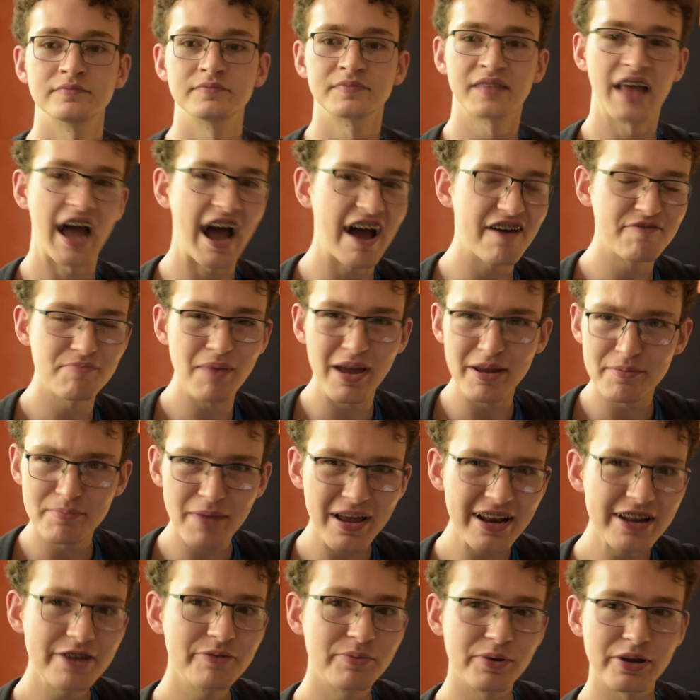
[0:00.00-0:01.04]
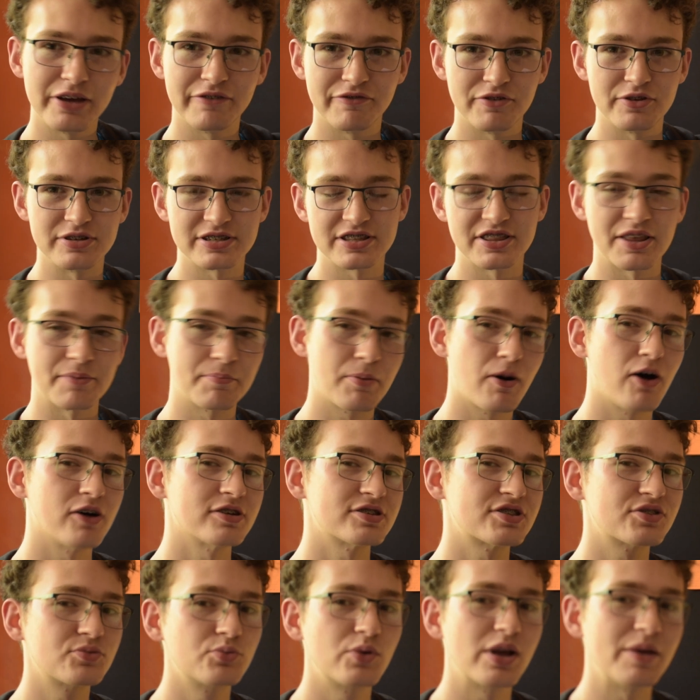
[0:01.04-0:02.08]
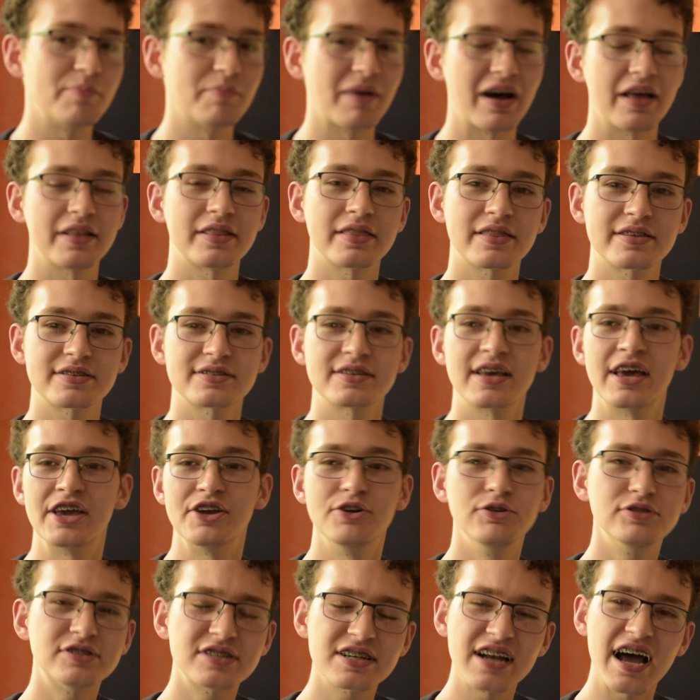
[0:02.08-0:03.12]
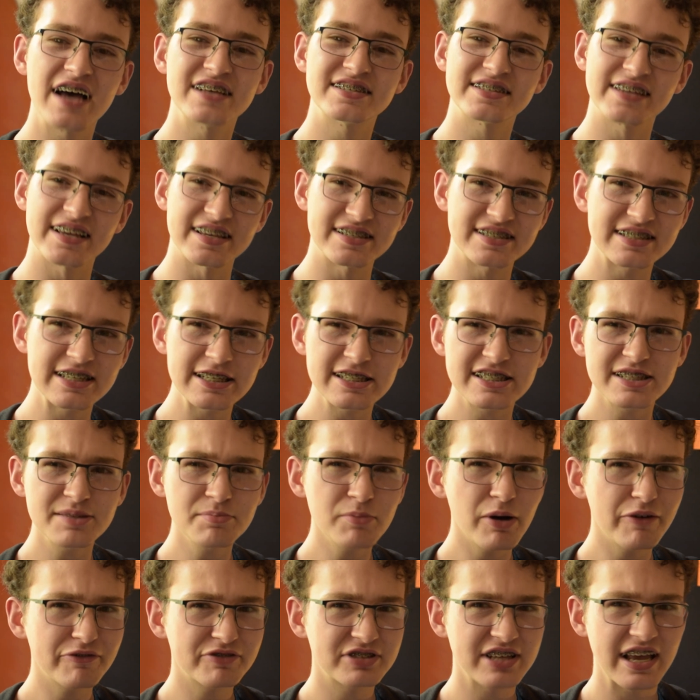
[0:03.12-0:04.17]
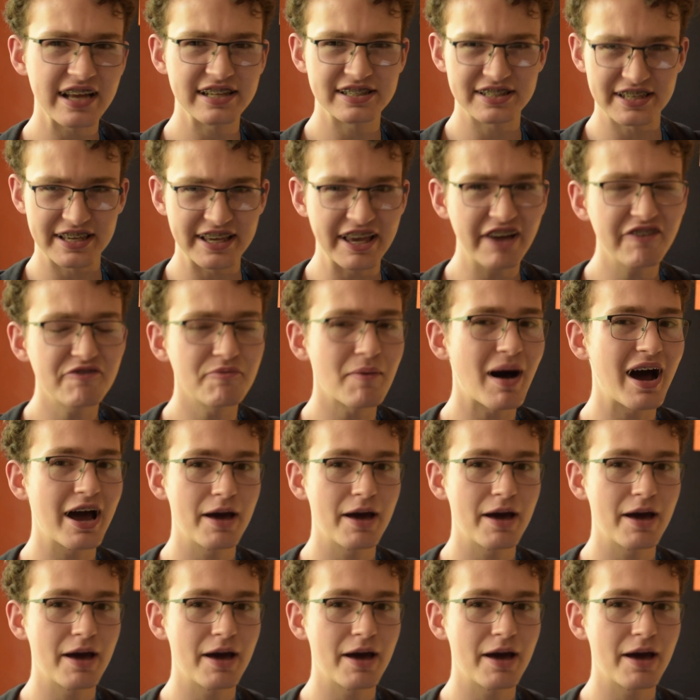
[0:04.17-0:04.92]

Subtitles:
I've made many reviews in the past 3 months, utilizing a system of 10 to give my